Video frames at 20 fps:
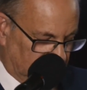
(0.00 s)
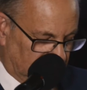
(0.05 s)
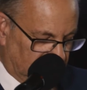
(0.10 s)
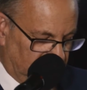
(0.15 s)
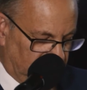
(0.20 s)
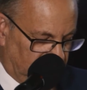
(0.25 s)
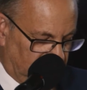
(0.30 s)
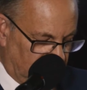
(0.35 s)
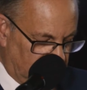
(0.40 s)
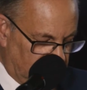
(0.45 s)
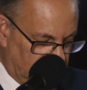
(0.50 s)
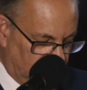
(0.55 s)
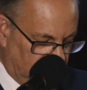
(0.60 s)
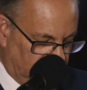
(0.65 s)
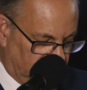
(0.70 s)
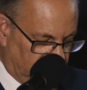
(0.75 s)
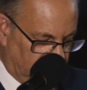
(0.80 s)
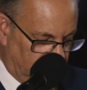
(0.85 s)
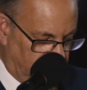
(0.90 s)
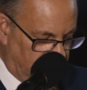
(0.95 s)
and
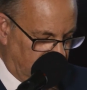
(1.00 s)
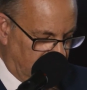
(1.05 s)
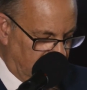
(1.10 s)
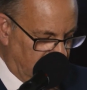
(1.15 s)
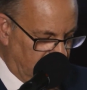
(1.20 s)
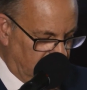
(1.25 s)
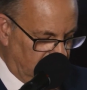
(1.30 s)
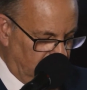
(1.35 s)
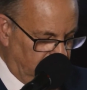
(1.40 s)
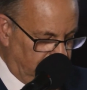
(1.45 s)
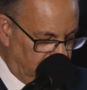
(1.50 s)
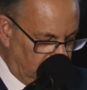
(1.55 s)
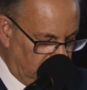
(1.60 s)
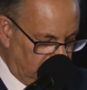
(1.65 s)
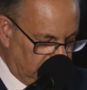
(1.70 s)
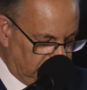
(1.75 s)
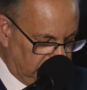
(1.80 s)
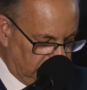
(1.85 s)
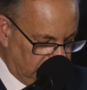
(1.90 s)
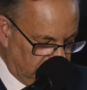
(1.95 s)
continues to bear a
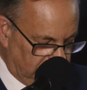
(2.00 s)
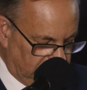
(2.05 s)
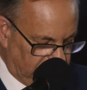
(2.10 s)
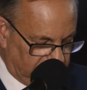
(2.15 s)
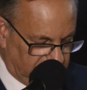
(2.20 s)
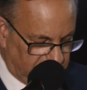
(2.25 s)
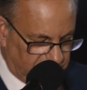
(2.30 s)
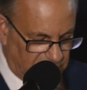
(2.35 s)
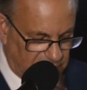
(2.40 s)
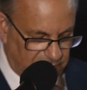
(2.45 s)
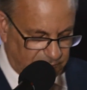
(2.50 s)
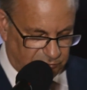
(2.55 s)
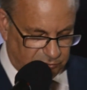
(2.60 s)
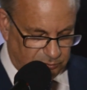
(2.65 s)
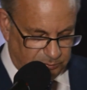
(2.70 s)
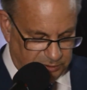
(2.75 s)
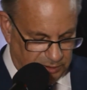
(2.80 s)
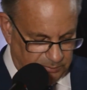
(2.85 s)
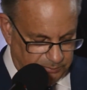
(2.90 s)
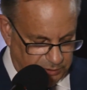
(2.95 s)
burden that has
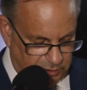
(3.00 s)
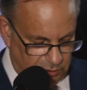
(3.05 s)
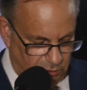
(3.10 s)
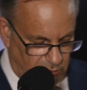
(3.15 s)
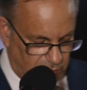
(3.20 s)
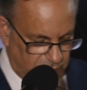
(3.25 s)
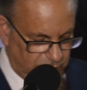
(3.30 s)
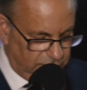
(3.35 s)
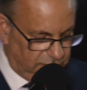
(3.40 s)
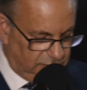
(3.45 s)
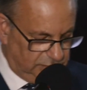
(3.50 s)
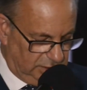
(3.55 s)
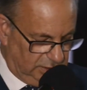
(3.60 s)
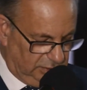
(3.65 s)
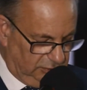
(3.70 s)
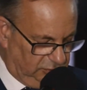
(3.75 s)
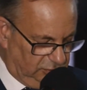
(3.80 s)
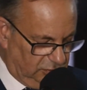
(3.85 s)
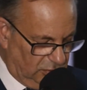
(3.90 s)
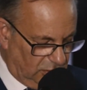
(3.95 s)
seemed to be beyond
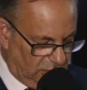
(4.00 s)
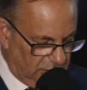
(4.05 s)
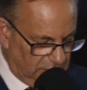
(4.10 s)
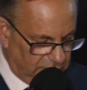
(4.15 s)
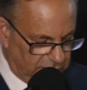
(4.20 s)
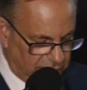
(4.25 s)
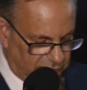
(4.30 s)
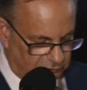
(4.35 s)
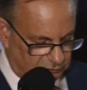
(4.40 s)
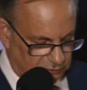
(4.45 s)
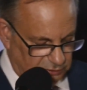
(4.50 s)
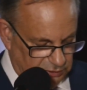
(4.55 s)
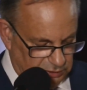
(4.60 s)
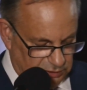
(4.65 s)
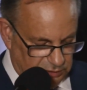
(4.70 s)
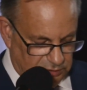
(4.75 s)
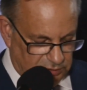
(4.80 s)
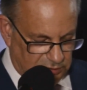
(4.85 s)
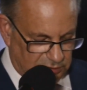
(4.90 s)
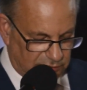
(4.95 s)
endurance.
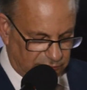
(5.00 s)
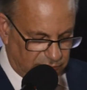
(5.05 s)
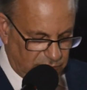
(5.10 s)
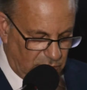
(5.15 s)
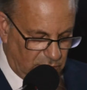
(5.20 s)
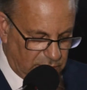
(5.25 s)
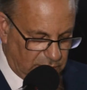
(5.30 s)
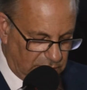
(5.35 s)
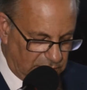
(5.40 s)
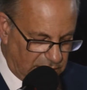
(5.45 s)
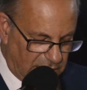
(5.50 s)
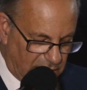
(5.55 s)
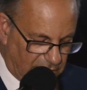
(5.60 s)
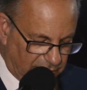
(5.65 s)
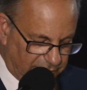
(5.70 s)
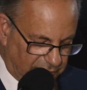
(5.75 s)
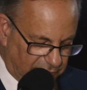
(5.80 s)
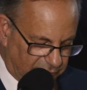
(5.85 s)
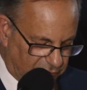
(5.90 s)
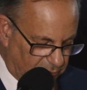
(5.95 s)
He has not
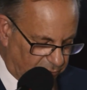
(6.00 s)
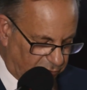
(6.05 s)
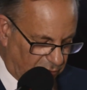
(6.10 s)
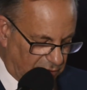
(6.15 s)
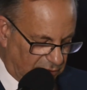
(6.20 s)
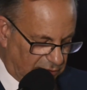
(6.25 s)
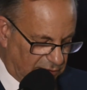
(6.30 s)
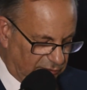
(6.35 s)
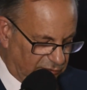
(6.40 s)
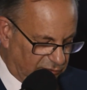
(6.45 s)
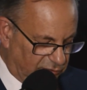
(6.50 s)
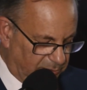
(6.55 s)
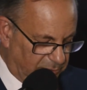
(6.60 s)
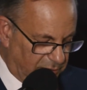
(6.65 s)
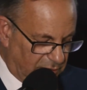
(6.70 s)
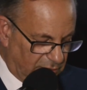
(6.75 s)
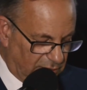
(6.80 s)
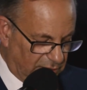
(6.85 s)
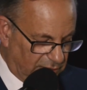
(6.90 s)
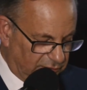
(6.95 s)
allowed it to break
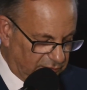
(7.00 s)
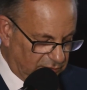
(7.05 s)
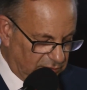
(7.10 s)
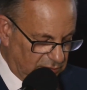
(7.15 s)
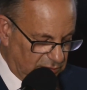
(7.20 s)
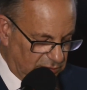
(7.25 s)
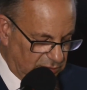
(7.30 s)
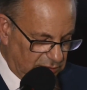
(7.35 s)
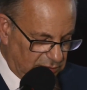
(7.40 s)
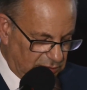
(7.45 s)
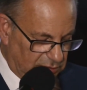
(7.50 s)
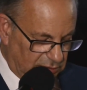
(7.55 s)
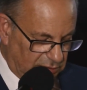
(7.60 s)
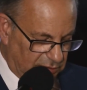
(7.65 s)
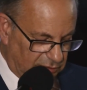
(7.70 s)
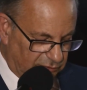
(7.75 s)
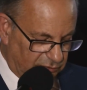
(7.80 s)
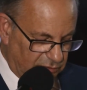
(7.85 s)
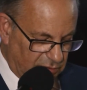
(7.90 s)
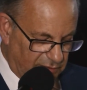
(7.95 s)
his spirit.
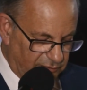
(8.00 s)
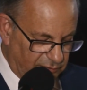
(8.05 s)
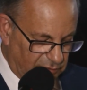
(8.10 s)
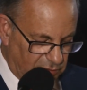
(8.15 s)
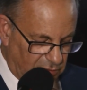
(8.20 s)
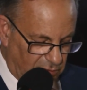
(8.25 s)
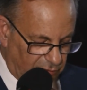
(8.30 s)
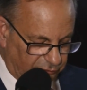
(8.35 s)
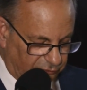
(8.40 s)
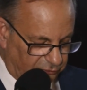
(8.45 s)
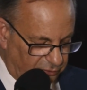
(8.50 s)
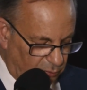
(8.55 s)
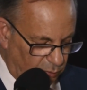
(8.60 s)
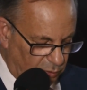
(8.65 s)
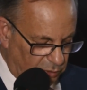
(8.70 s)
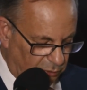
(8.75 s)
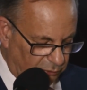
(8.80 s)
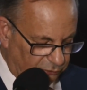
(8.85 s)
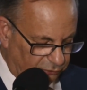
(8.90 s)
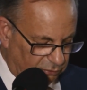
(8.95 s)
He has never
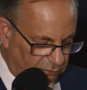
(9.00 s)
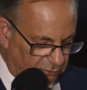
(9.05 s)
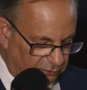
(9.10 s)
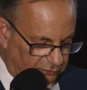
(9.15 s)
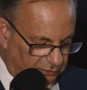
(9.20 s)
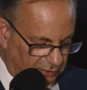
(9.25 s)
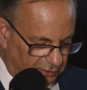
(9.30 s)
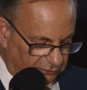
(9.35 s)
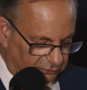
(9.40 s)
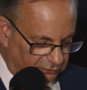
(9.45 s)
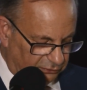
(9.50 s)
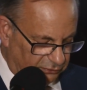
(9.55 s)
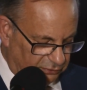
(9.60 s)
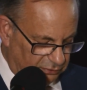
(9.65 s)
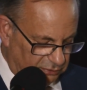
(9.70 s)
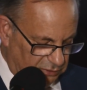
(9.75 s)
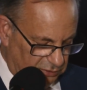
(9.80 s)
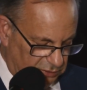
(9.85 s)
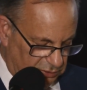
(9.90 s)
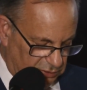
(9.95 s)
lost the will to
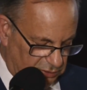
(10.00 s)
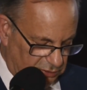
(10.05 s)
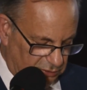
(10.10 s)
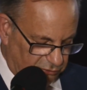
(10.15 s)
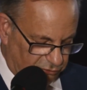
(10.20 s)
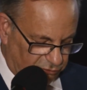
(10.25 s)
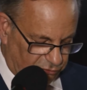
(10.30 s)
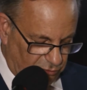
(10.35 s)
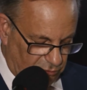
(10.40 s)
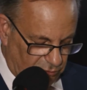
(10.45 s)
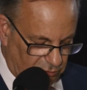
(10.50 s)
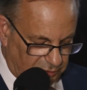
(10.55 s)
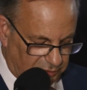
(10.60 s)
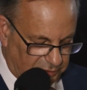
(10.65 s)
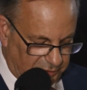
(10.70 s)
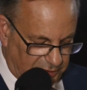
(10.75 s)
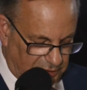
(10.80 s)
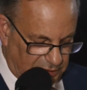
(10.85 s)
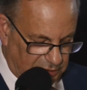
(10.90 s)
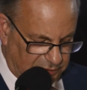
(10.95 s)
resist.
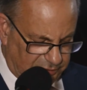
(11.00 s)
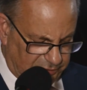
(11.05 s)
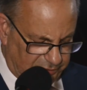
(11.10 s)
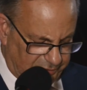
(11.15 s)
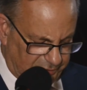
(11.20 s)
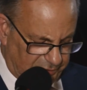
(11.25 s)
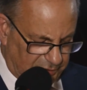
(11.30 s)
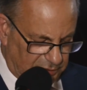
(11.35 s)
Assuredly,